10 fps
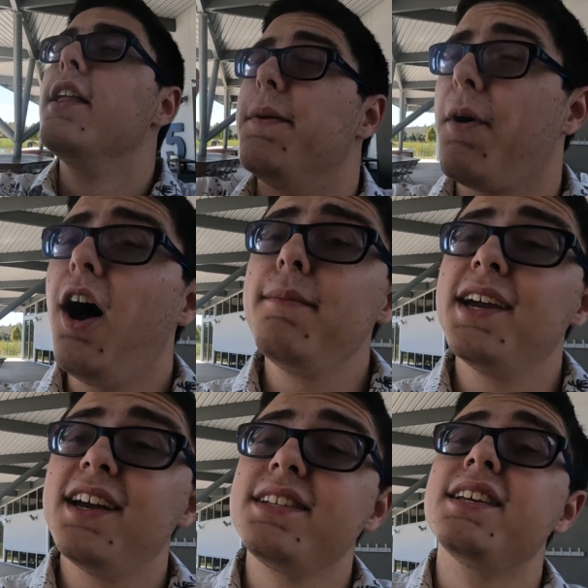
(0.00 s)
The problem
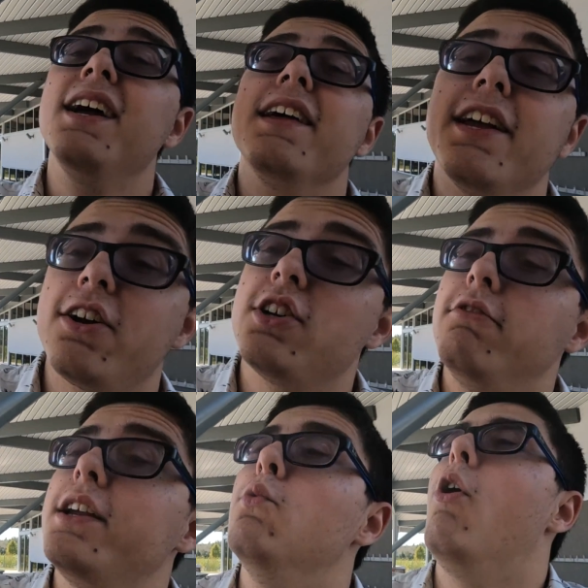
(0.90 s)
is, there's
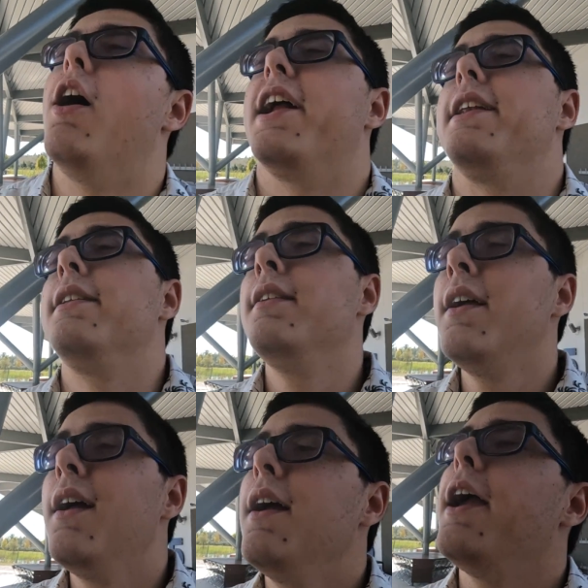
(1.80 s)
only one.
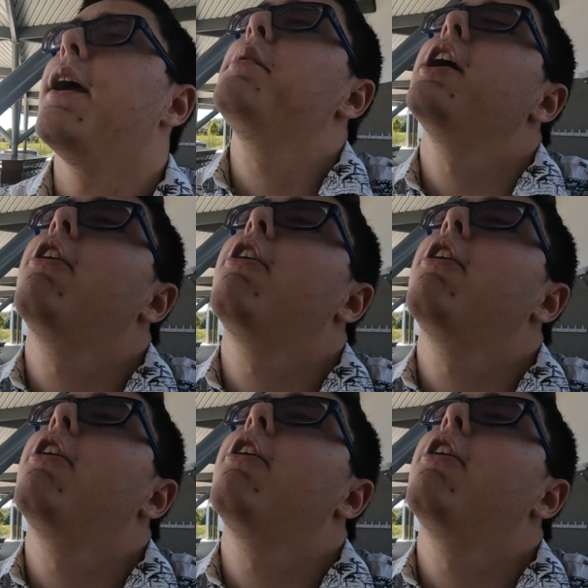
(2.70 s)
And we